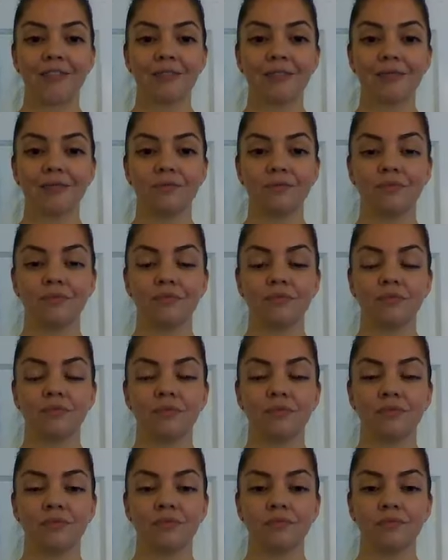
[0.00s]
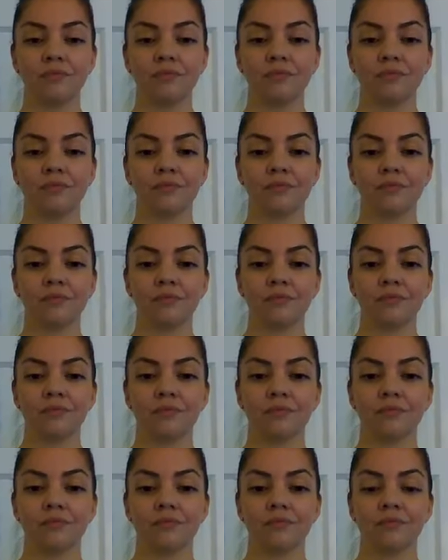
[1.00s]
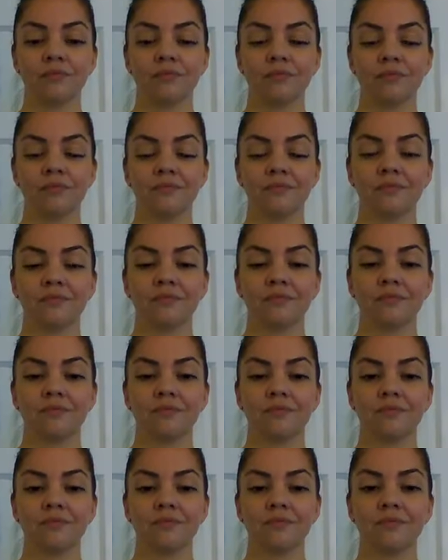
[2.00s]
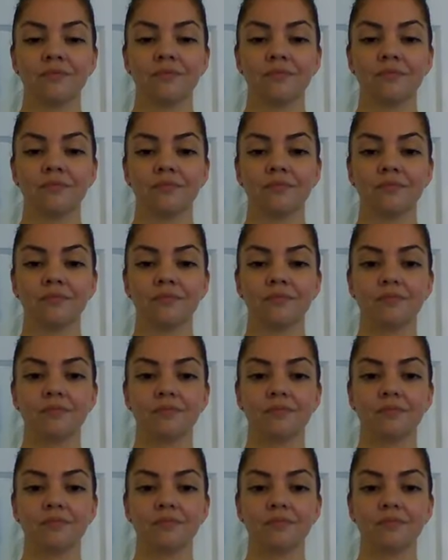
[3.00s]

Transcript: [no speech]